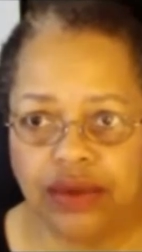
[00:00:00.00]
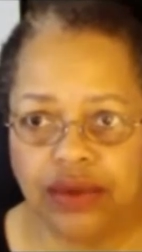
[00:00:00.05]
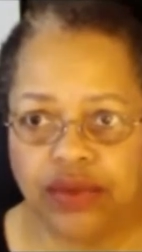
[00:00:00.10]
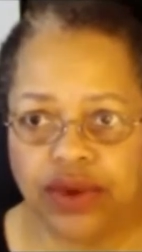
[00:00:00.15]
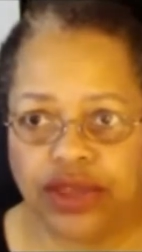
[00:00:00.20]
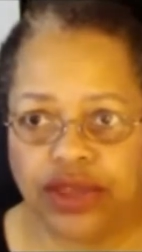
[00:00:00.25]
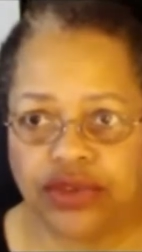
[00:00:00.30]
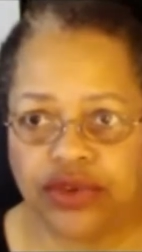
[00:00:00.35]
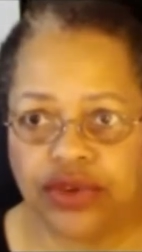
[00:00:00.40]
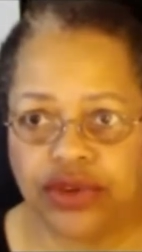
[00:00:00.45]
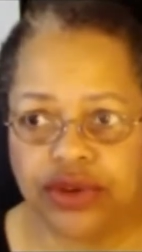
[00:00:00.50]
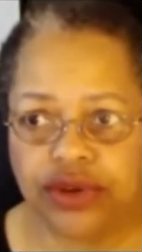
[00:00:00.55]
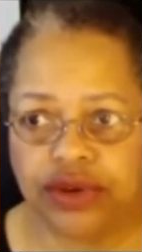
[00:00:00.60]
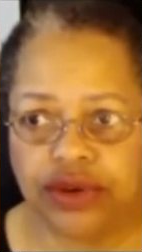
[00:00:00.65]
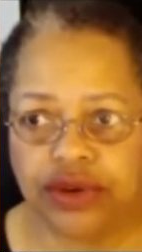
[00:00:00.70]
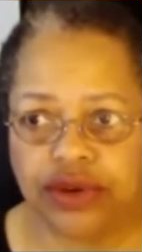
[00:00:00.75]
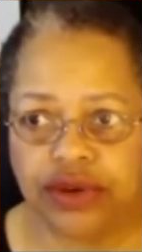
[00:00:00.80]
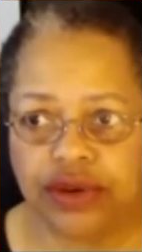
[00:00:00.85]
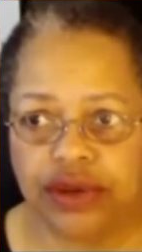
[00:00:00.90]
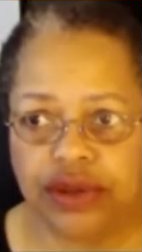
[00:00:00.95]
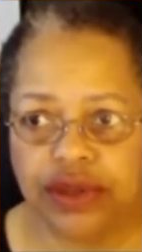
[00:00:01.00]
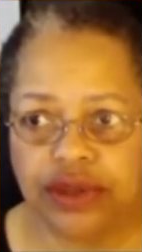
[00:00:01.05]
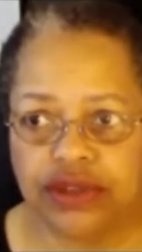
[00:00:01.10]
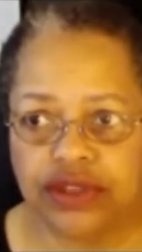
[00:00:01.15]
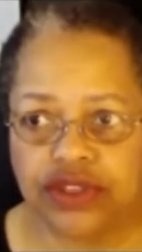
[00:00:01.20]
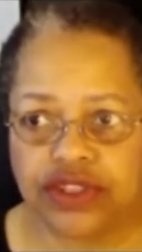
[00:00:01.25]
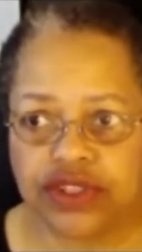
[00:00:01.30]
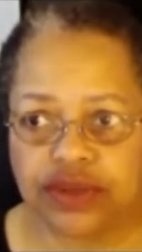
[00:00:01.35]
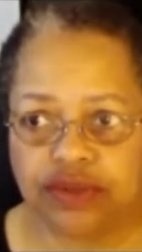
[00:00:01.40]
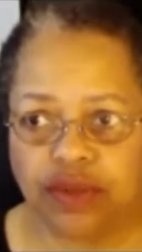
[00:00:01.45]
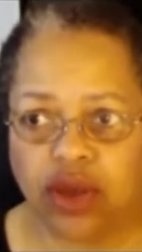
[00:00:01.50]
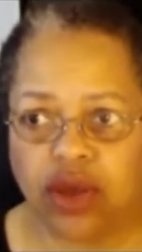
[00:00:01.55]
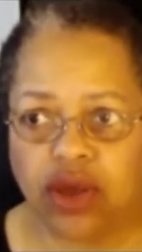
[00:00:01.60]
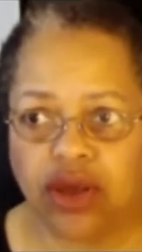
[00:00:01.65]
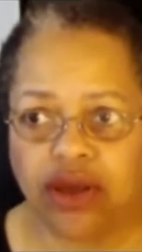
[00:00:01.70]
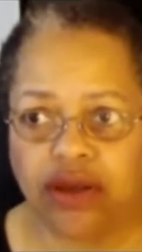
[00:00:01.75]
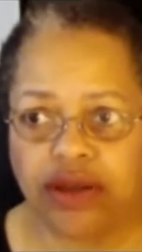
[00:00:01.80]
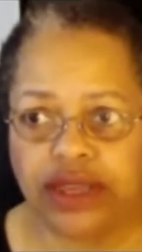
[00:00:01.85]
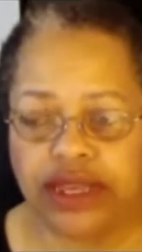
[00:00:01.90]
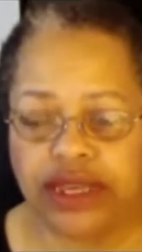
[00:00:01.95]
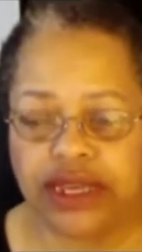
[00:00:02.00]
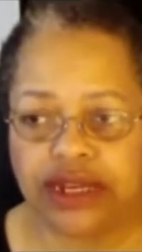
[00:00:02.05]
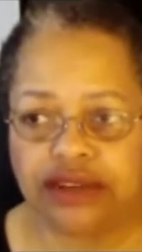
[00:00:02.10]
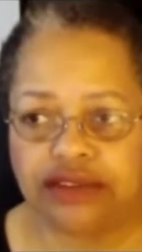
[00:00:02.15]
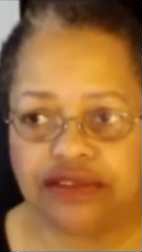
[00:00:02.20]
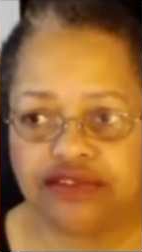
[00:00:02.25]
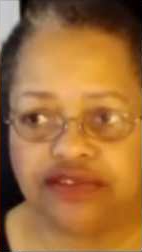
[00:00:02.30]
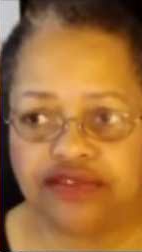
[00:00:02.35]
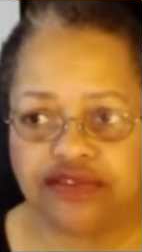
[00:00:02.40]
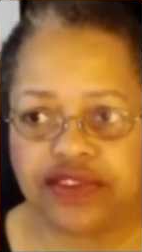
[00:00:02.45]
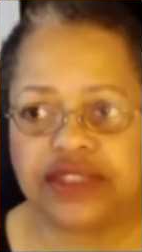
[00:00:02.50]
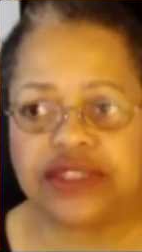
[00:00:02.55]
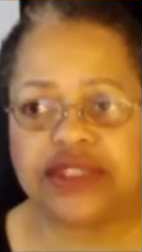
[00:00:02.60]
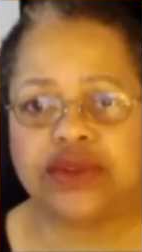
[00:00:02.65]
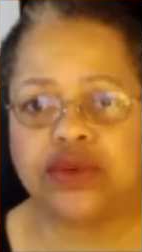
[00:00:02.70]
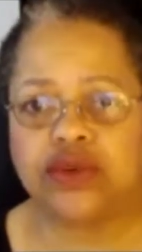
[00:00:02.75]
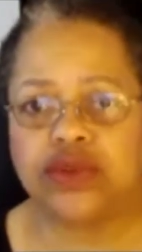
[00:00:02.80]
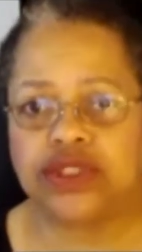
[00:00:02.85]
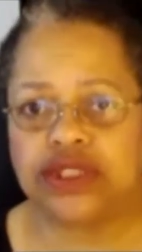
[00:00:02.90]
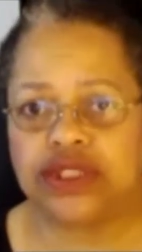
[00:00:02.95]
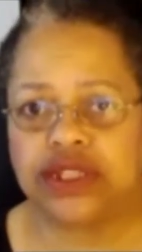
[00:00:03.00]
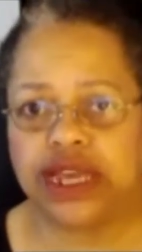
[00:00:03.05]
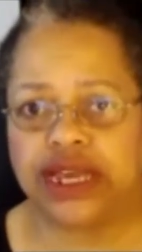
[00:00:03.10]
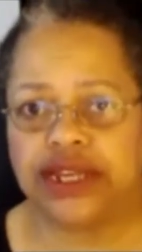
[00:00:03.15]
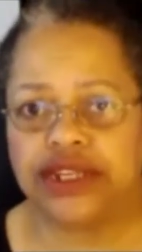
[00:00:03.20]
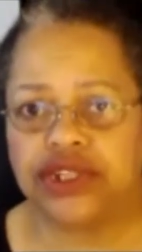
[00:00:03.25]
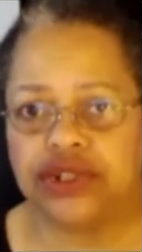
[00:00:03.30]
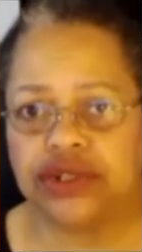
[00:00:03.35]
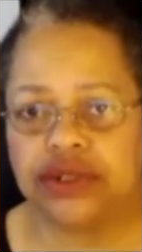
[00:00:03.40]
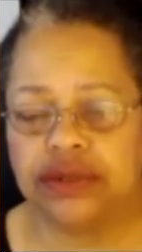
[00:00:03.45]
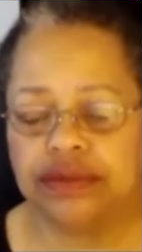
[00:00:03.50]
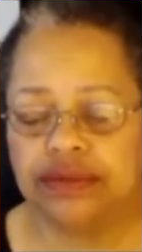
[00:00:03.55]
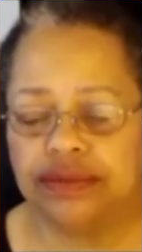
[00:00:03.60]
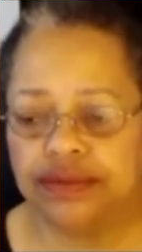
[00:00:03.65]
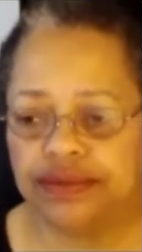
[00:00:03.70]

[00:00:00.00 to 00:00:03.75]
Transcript: whether you're small in physical stature,